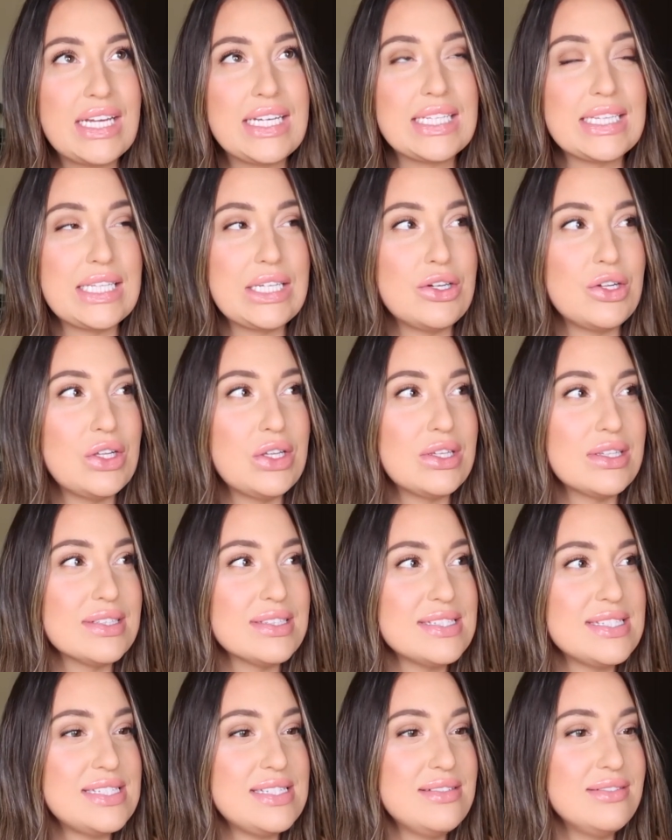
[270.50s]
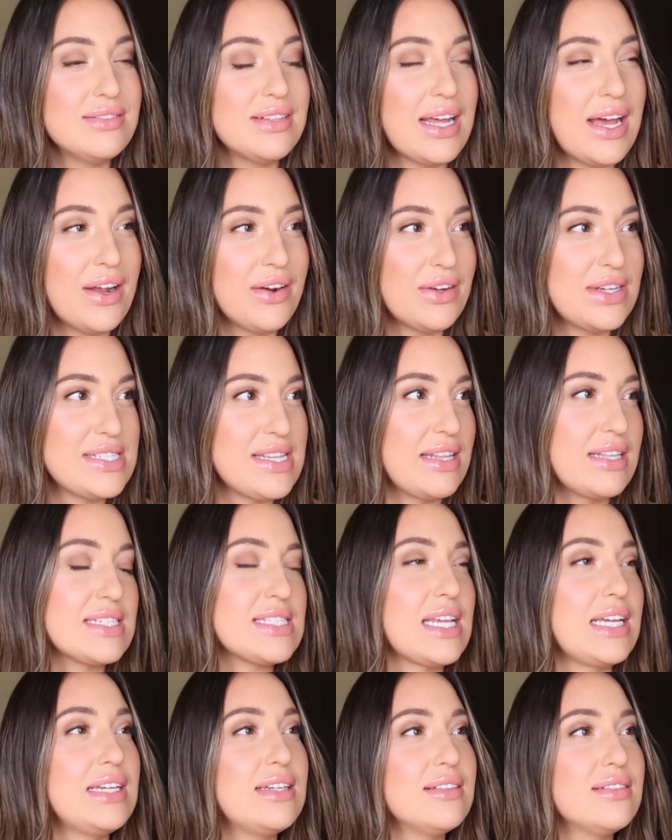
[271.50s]
little, how do I say
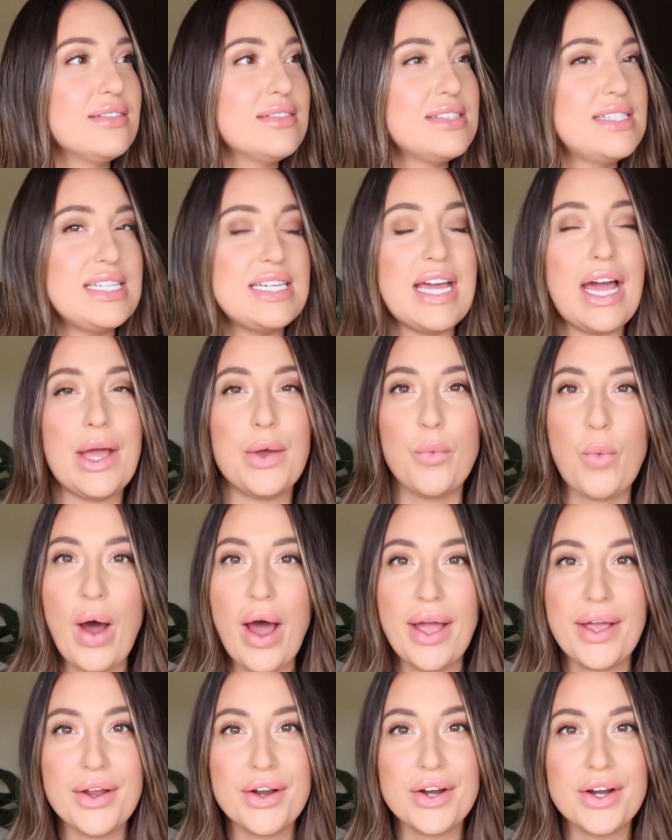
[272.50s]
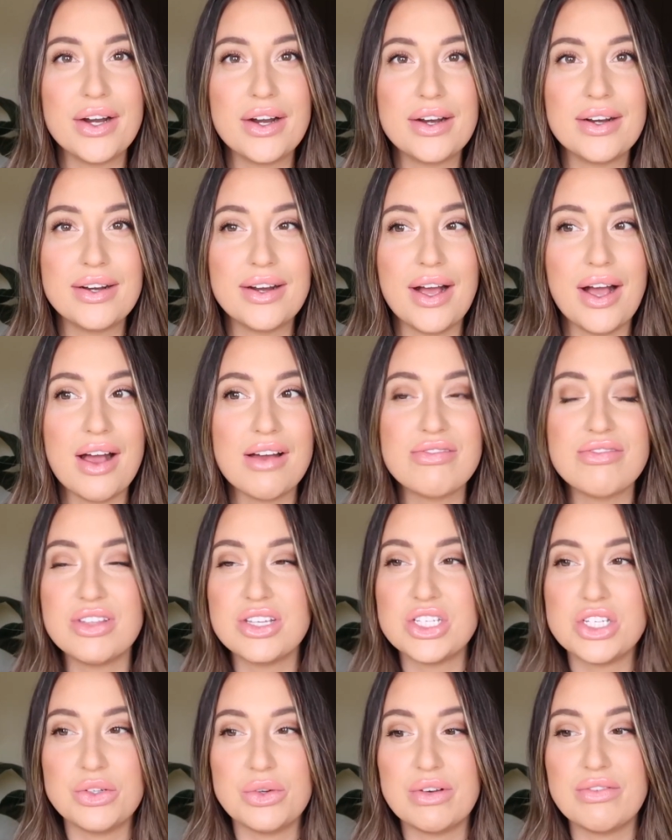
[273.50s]
this, like DIYer of
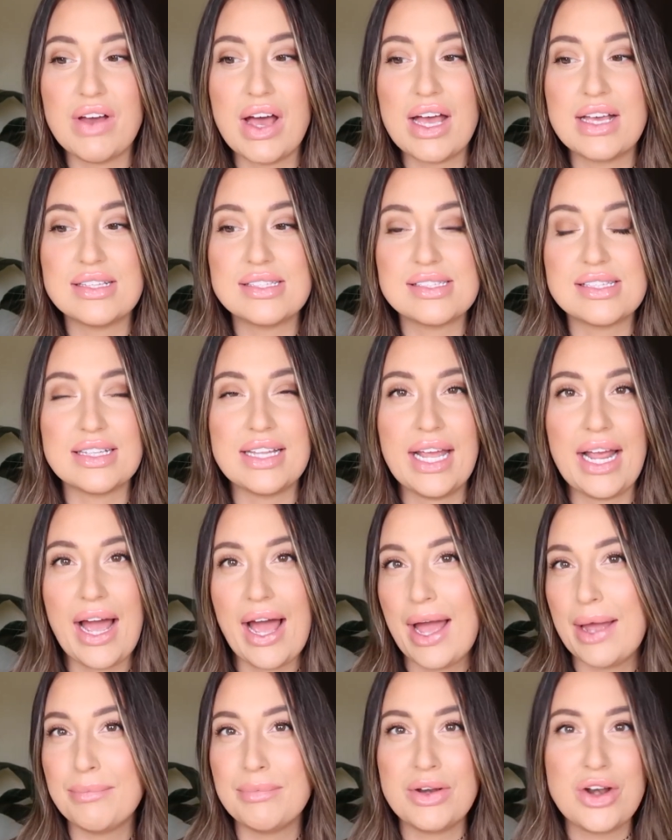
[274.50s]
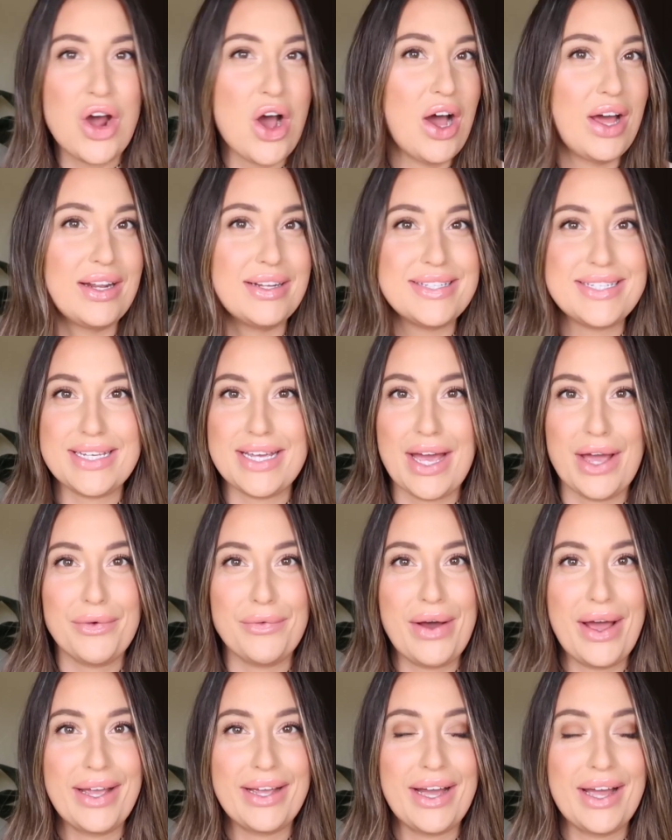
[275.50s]
the 2 of us. Like, I'm not a
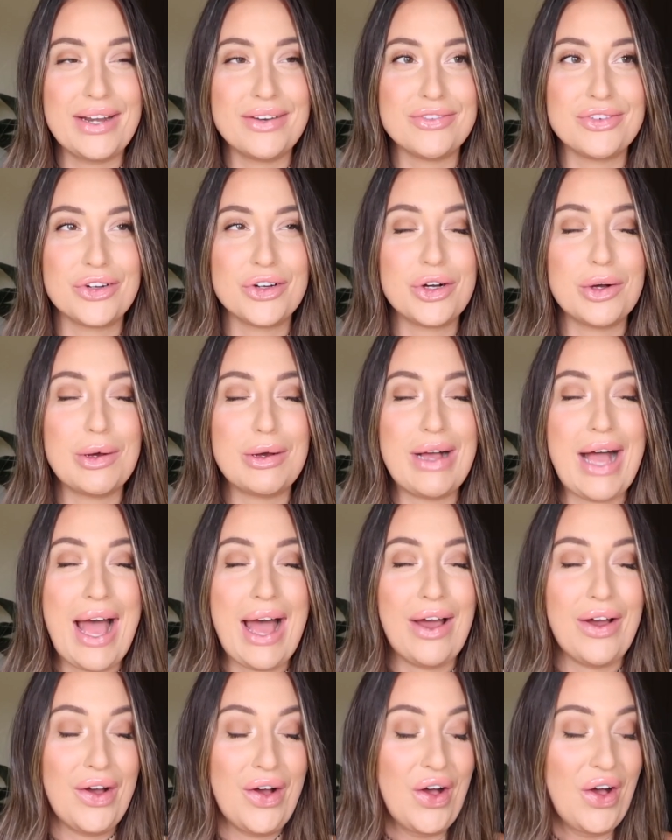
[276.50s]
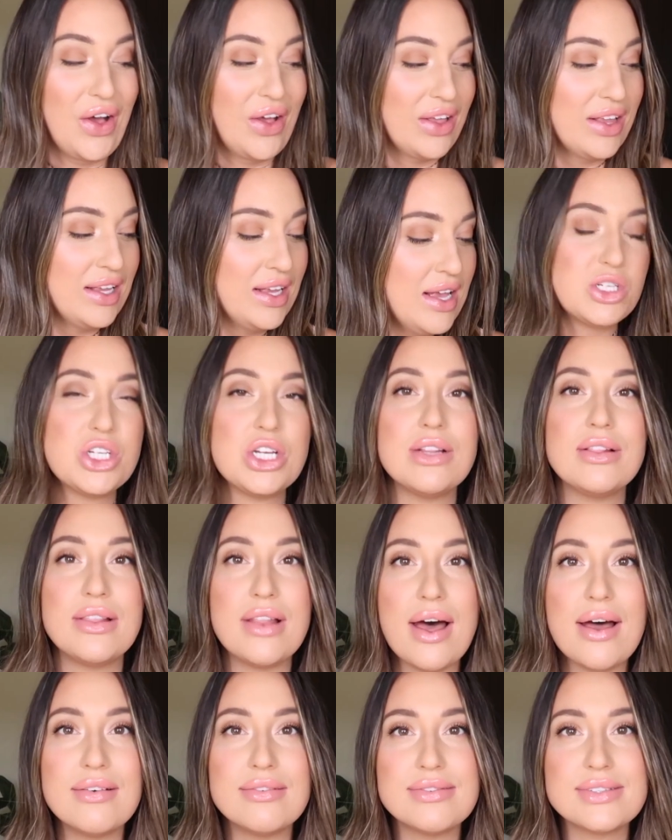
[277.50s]
DIY kind of girl at all, but she
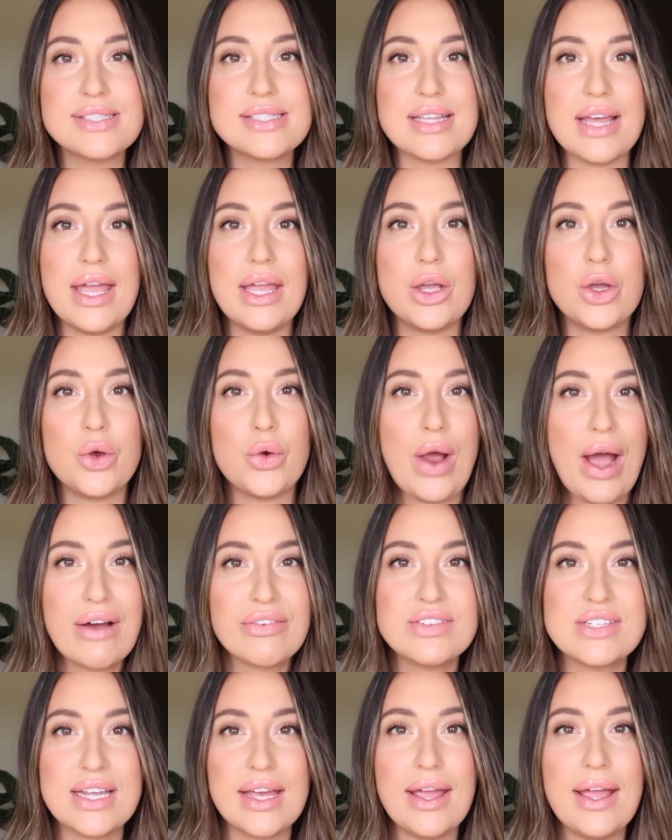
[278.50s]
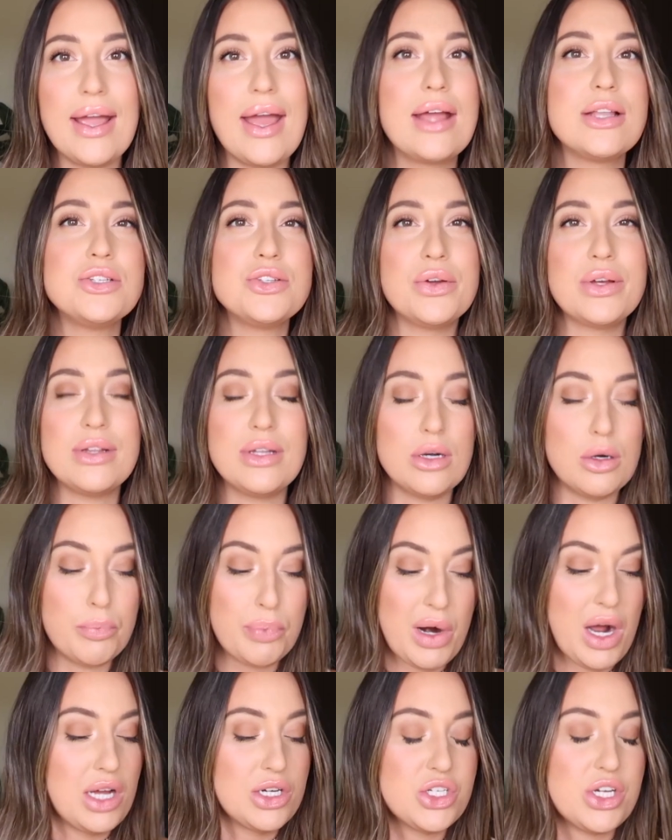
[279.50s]
loves like crafting and doing little
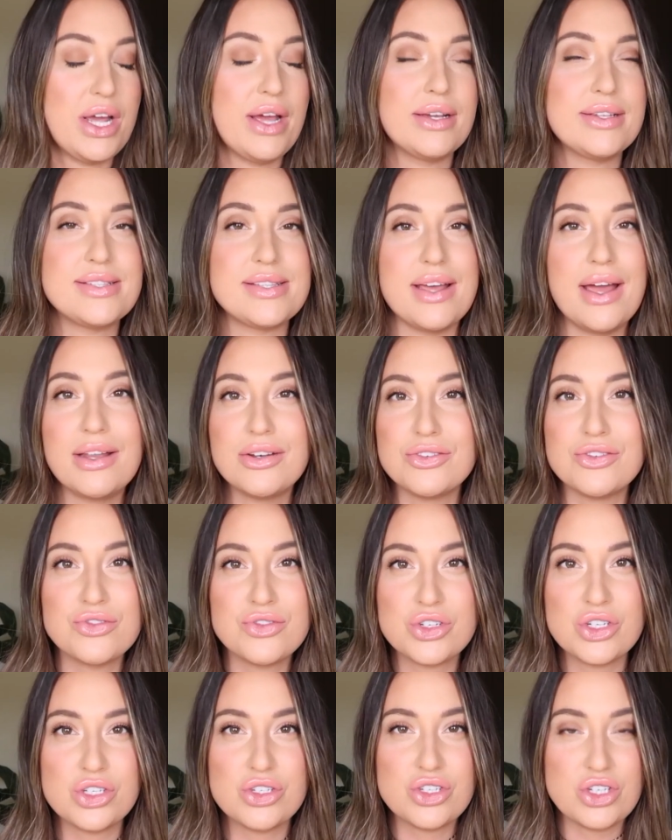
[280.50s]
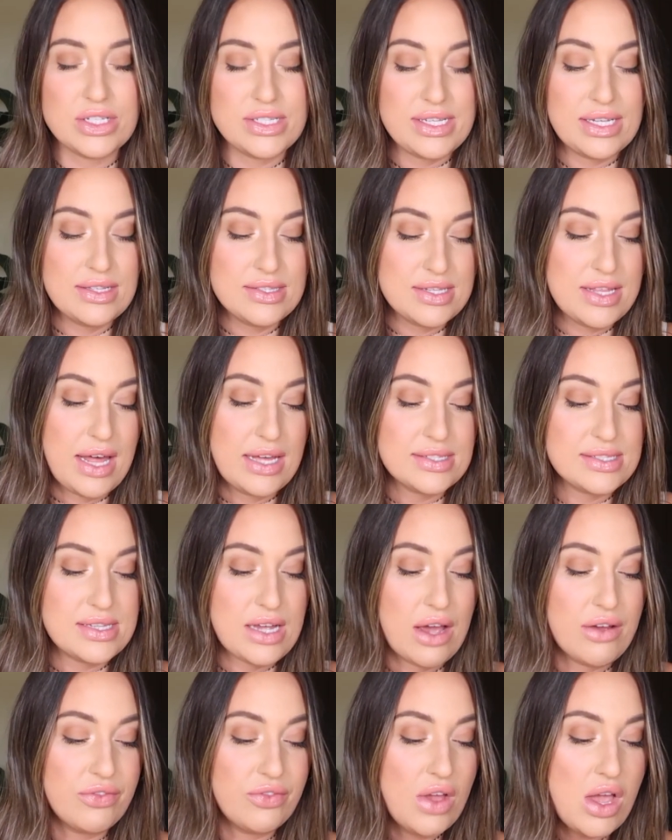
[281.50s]
projects, and she's just into that
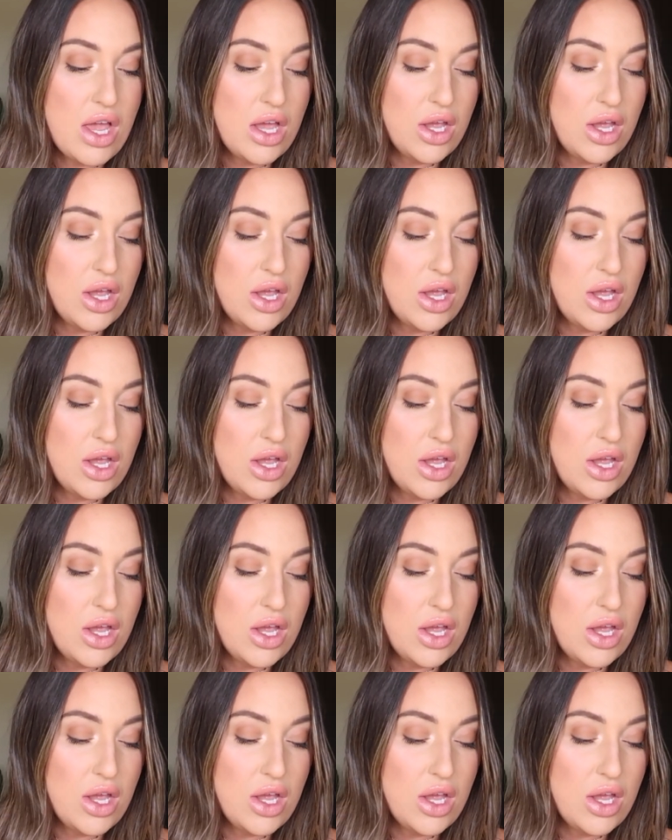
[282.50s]
stuff.